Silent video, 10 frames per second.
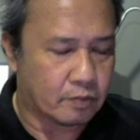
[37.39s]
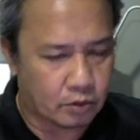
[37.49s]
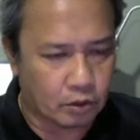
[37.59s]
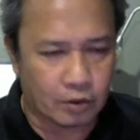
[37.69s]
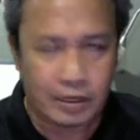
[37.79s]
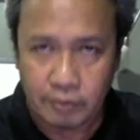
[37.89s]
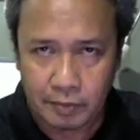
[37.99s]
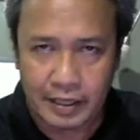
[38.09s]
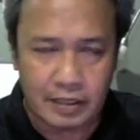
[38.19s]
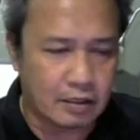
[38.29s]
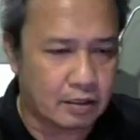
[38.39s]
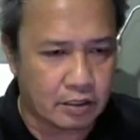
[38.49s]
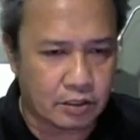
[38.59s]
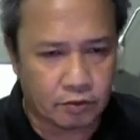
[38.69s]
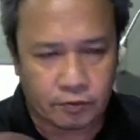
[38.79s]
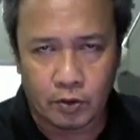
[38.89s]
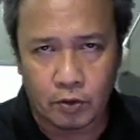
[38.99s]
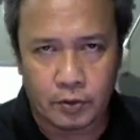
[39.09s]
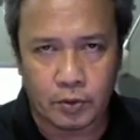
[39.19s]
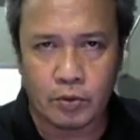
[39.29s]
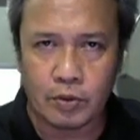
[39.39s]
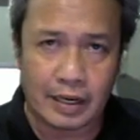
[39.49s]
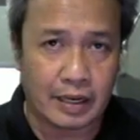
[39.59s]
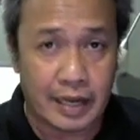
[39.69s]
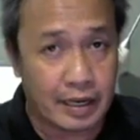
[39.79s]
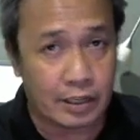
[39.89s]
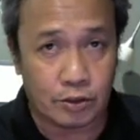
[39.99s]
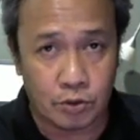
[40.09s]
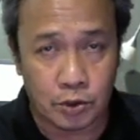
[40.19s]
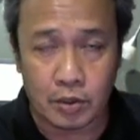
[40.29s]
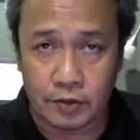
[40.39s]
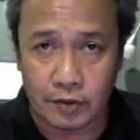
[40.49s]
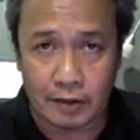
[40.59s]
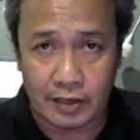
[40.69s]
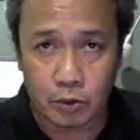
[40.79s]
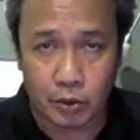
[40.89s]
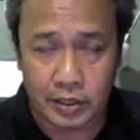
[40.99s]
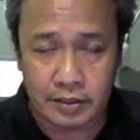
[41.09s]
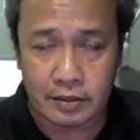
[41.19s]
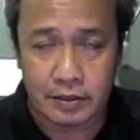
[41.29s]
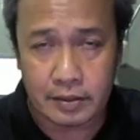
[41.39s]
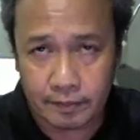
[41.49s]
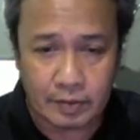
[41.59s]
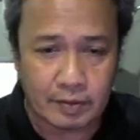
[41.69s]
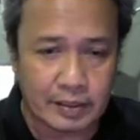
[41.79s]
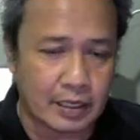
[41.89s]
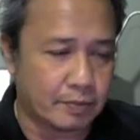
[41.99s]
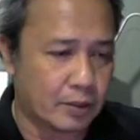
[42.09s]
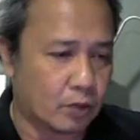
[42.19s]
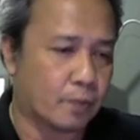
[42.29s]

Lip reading: So never mind, just follow through. And again, as usual, if you have any questions, please let me know.